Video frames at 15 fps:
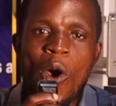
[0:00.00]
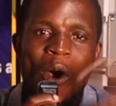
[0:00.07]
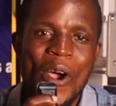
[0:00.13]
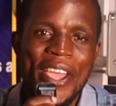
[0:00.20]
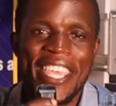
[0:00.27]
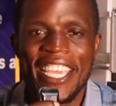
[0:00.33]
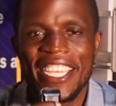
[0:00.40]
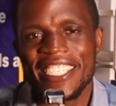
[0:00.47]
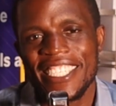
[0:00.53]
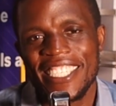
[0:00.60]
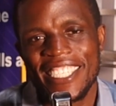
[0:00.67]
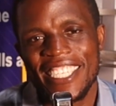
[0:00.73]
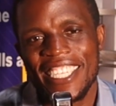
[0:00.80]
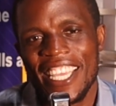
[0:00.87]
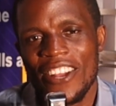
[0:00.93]
Oh,
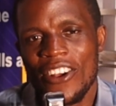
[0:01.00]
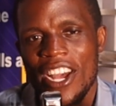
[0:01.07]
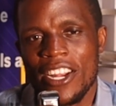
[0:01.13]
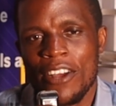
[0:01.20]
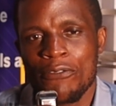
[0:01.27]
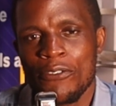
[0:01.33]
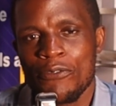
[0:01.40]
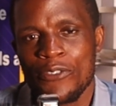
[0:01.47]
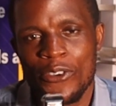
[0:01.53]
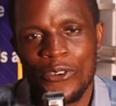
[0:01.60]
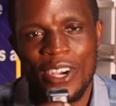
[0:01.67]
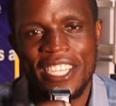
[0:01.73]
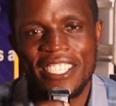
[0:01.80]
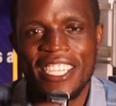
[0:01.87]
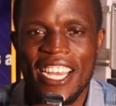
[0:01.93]
yes. Hello, wonderful
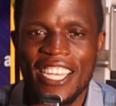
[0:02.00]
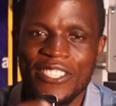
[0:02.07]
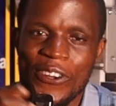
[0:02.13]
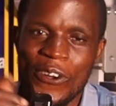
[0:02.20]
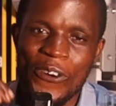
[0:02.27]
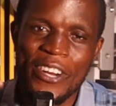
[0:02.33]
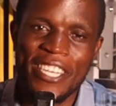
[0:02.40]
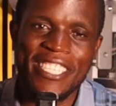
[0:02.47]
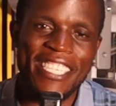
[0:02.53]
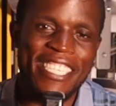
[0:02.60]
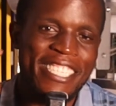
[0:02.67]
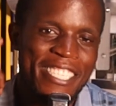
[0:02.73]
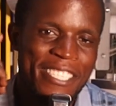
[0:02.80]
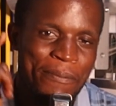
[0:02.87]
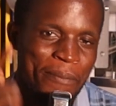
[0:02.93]
viewers. As always,
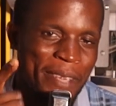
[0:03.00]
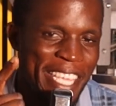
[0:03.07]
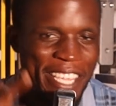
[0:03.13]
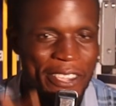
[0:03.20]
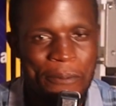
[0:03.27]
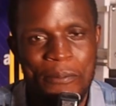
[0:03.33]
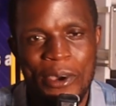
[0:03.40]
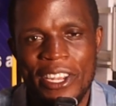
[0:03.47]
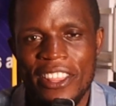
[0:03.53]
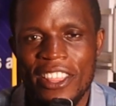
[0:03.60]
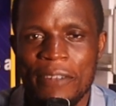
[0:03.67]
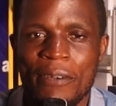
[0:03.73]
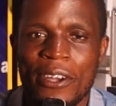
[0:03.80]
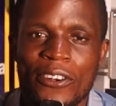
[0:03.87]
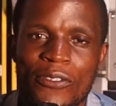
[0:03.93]
it's me, your boy
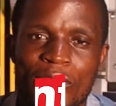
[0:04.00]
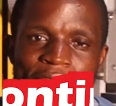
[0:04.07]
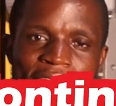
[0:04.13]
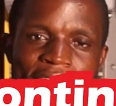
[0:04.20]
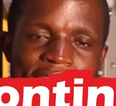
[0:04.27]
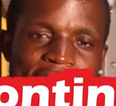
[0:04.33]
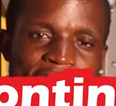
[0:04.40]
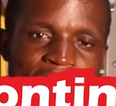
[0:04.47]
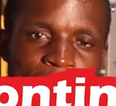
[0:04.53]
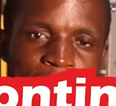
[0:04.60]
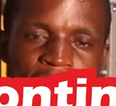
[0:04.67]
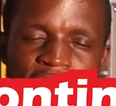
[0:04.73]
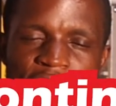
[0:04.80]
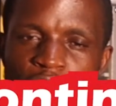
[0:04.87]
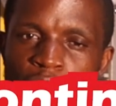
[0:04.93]
Nathan Matov, here at Kisa
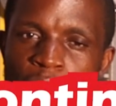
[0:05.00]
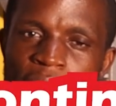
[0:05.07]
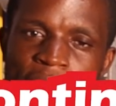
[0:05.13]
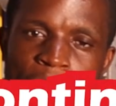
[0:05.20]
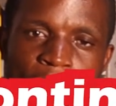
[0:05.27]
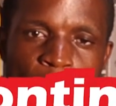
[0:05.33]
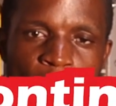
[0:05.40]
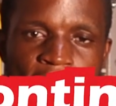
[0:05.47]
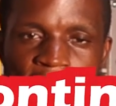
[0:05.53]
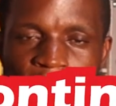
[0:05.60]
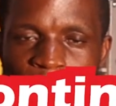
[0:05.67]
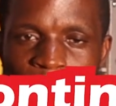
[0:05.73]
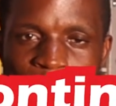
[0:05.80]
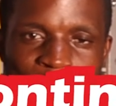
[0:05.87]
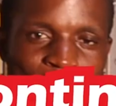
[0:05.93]
Projects. Remember, we are
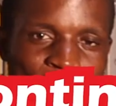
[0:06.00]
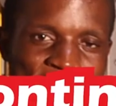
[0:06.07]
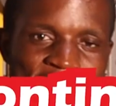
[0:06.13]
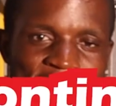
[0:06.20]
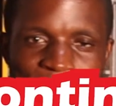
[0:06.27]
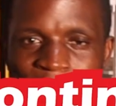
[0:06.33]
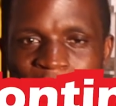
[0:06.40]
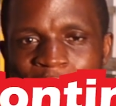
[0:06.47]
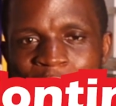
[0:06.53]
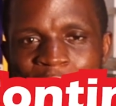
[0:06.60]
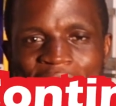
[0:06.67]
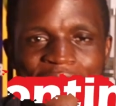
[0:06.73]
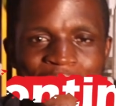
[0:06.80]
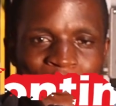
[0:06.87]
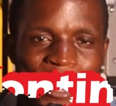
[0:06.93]
a home for
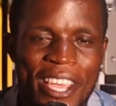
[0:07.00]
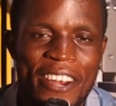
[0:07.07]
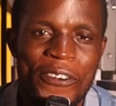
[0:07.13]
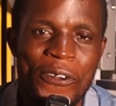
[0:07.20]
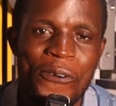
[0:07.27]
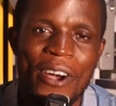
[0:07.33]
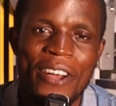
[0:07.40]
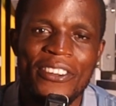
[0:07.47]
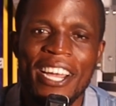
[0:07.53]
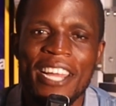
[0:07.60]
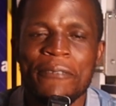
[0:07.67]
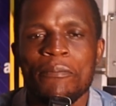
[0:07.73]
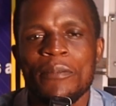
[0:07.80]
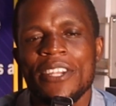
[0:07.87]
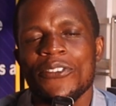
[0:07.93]
entrepreneurs where no one
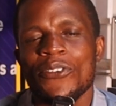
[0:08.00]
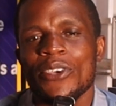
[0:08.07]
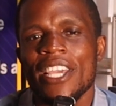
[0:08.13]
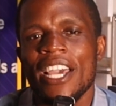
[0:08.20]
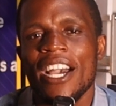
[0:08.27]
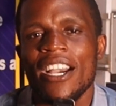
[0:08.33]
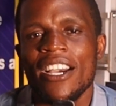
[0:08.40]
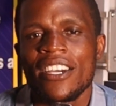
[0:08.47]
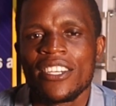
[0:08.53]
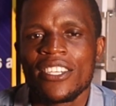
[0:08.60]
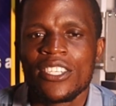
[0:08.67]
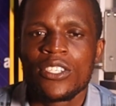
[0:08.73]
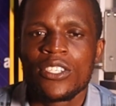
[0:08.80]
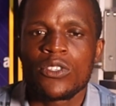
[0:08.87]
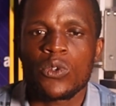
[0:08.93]
can be too young
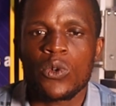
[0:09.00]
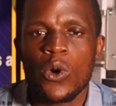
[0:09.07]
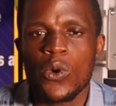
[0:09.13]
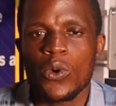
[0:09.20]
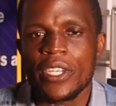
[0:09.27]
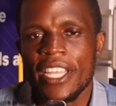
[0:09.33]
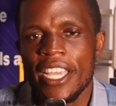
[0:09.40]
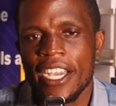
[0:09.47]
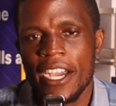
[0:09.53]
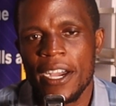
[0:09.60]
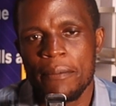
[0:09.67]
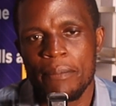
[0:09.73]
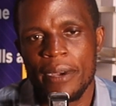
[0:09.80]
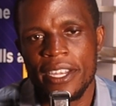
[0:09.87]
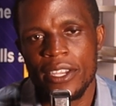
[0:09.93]
to own a
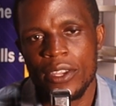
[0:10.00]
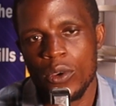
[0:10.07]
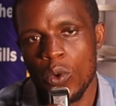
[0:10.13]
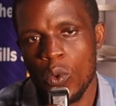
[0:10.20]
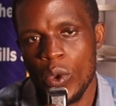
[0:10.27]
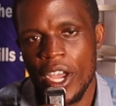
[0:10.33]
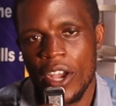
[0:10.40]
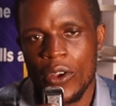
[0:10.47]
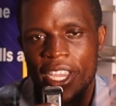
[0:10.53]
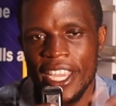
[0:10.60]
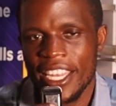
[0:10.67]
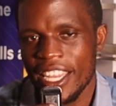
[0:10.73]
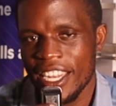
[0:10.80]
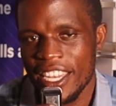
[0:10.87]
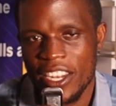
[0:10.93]
company. We are
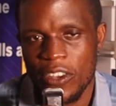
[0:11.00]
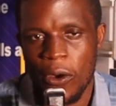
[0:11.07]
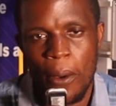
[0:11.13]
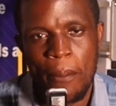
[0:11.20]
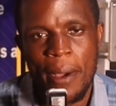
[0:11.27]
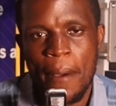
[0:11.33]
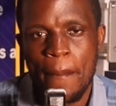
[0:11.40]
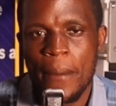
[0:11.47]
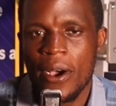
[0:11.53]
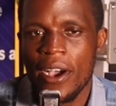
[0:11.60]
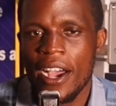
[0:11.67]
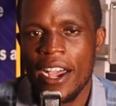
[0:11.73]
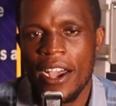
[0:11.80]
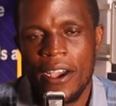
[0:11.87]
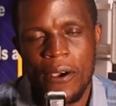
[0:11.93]
located in
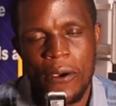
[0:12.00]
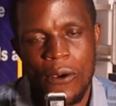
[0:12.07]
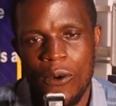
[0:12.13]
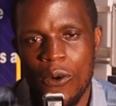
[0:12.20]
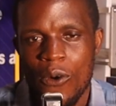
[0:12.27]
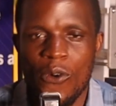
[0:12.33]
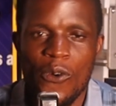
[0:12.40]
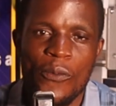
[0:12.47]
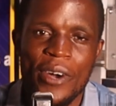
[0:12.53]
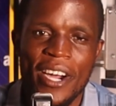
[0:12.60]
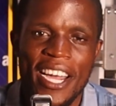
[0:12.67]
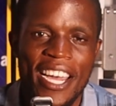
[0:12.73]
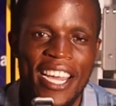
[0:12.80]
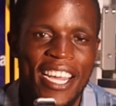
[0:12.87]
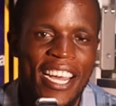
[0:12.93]
Komamboga,
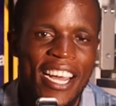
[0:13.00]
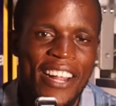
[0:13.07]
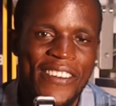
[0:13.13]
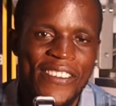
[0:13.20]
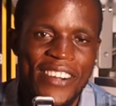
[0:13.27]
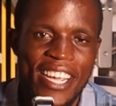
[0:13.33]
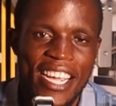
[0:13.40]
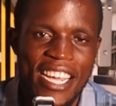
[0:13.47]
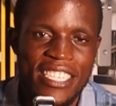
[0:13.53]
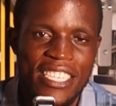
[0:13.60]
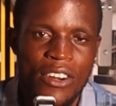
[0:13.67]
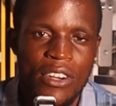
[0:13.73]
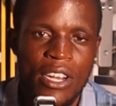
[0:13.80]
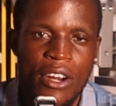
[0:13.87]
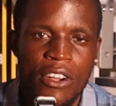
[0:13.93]
Okumukaga, along Gayaza
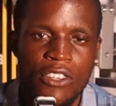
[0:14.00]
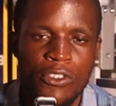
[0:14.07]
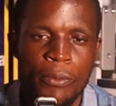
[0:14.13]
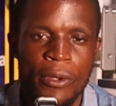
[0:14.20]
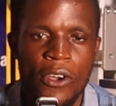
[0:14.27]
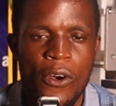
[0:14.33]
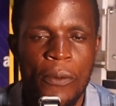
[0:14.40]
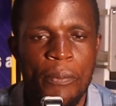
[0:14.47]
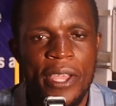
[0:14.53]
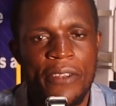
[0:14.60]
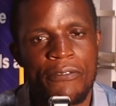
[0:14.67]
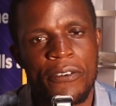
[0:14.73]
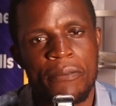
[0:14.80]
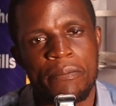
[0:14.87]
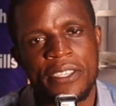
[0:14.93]
Road, and also open
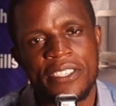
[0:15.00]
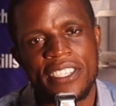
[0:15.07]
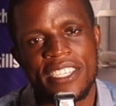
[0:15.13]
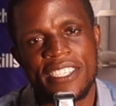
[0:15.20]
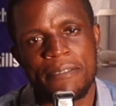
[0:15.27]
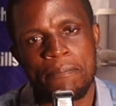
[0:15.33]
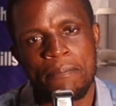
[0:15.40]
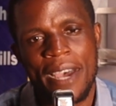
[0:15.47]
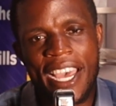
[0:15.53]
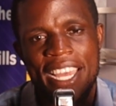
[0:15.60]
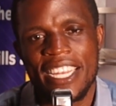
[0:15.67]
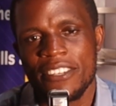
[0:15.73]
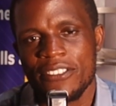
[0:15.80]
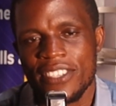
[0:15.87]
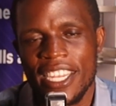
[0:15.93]
for business
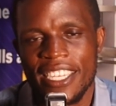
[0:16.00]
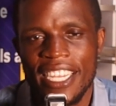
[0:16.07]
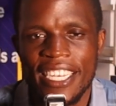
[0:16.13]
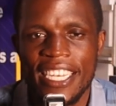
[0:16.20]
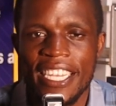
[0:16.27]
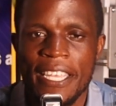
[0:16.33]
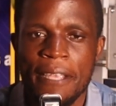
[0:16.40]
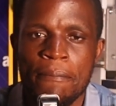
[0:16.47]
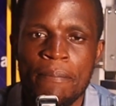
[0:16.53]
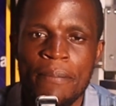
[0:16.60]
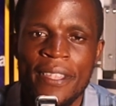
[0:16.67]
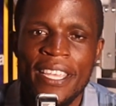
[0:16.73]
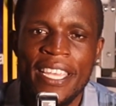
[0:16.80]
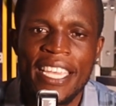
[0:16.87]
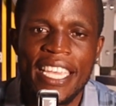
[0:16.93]
Monday to Saturday,
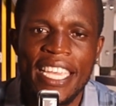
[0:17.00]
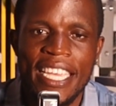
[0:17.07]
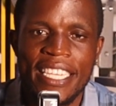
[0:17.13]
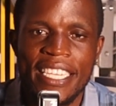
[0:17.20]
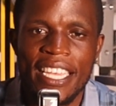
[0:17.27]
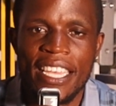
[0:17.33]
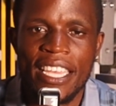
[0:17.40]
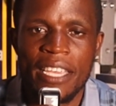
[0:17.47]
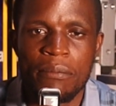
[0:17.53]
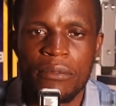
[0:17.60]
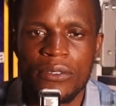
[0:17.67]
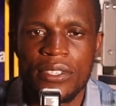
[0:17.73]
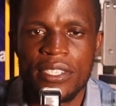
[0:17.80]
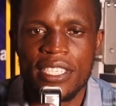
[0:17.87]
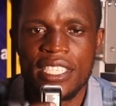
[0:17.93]
8 a.m.
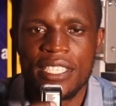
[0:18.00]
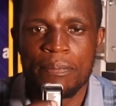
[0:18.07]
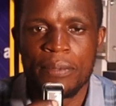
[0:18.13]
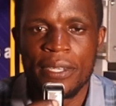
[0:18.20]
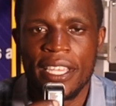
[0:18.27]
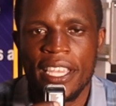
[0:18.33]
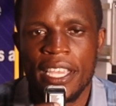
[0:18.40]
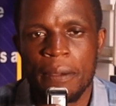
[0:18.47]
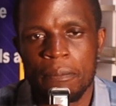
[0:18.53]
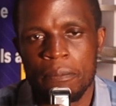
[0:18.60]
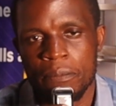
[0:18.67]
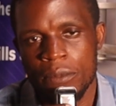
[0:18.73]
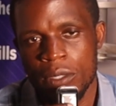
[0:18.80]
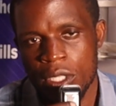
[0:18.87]
to 6 p.m.